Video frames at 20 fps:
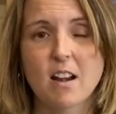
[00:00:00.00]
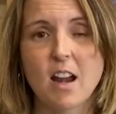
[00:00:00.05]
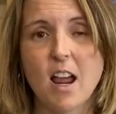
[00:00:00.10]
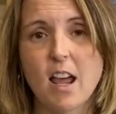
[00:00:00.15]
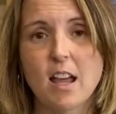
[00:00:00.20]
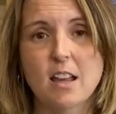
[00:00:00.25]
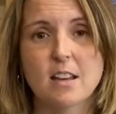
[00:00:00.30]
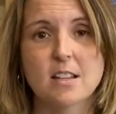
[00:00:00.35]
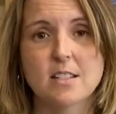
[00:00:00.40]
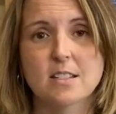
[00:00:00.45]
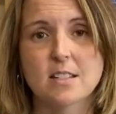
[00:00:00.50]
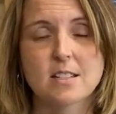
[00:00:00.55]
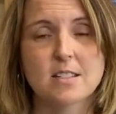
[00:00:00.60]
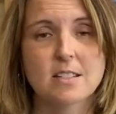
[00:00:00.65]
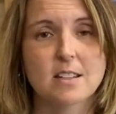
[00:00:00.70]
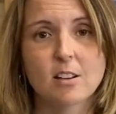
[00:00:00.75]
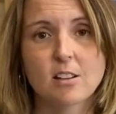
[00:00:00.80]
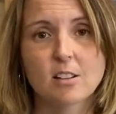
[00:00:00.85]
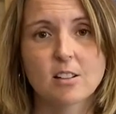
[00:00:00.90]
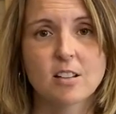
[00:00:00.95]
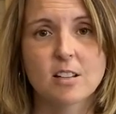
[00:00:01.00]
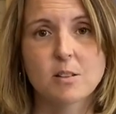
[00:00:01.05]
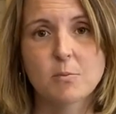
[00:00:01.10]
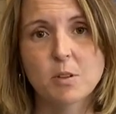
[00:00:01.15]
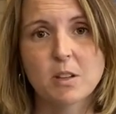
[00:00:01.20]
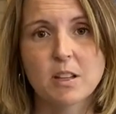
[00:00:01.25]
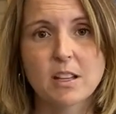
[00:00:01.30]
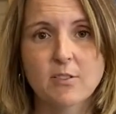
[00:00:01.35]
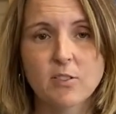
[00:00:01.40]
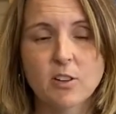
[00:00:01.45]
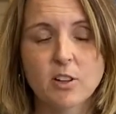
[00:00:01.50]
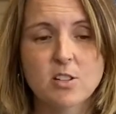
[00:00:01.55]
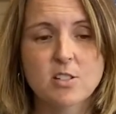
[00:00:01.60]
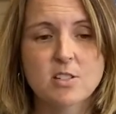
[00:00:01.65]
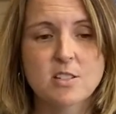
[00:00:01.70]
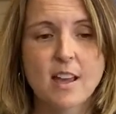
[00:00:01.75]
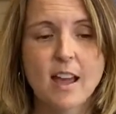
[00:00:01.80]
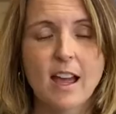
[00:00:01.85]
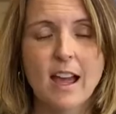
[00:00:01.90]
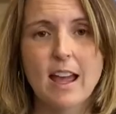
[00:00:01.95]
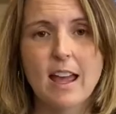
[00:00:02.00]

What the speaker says: not necessarily believers,